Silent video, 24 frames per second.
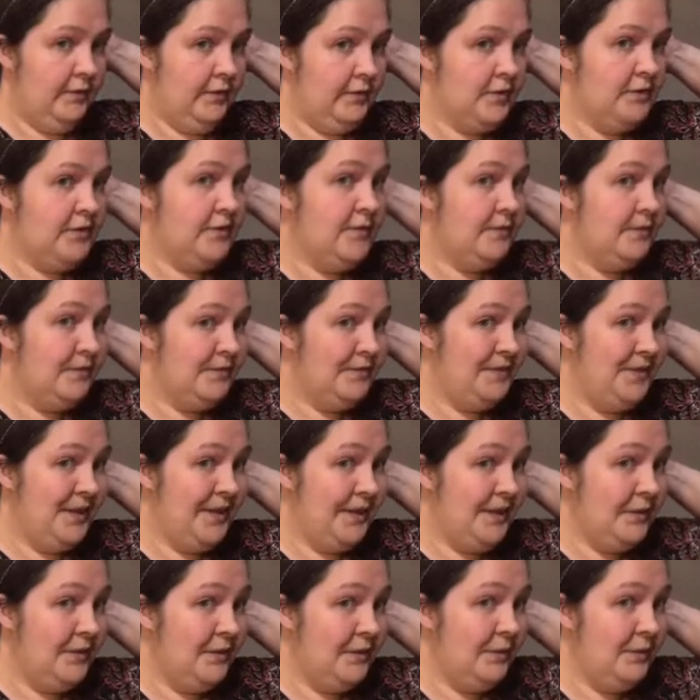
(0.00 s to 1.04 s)
just
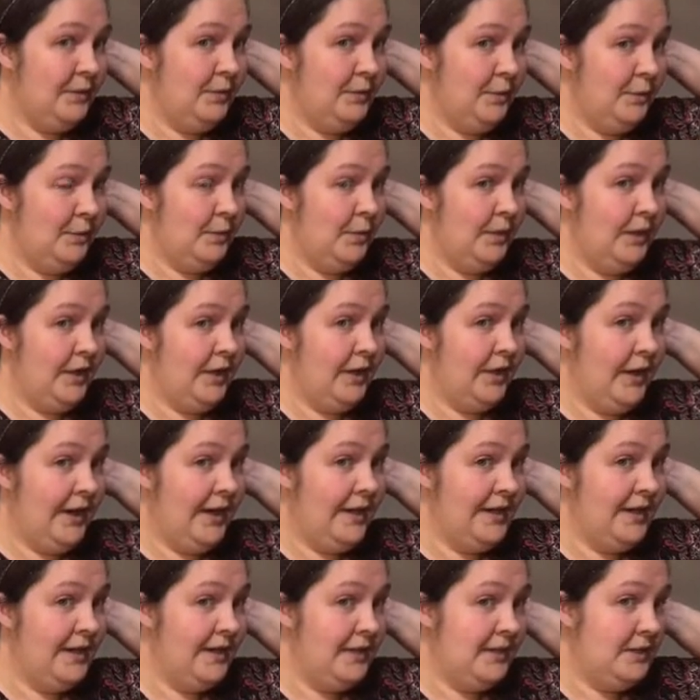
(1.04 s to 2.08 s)
feel where
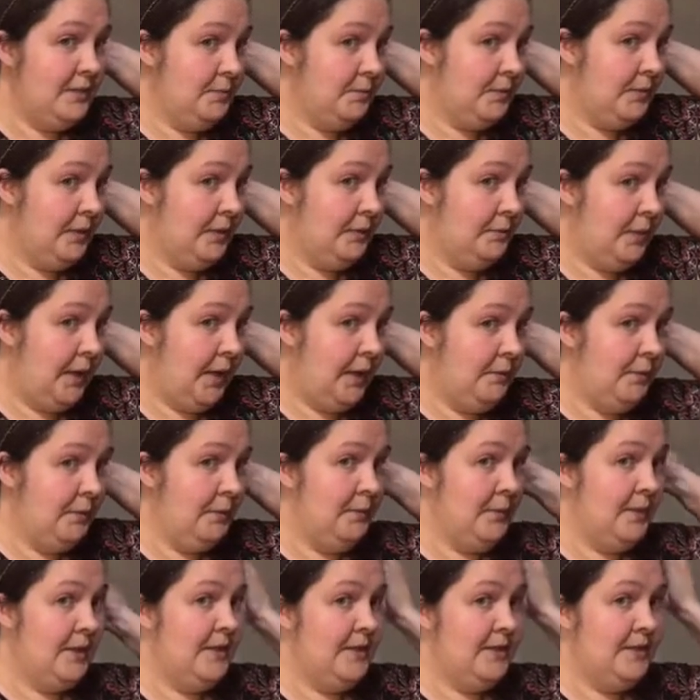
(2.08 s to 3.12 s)
I need to put the bobby
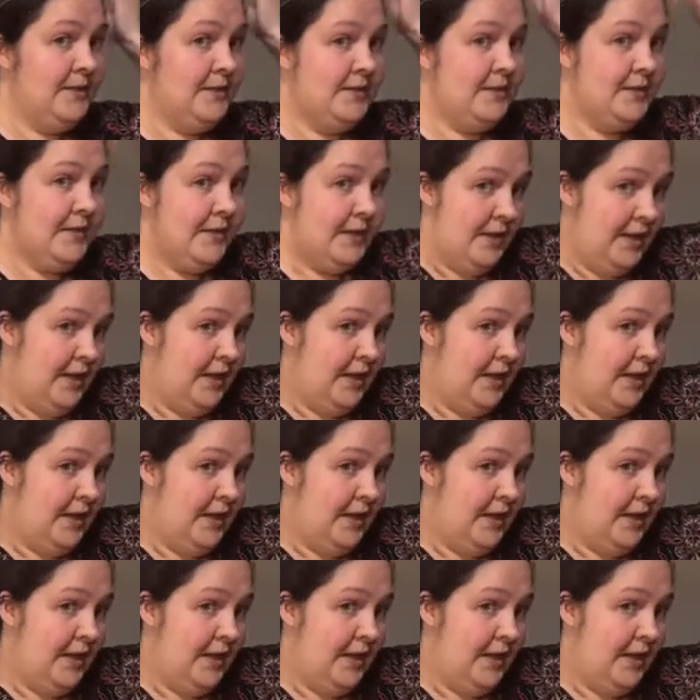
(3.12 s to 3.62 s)
pins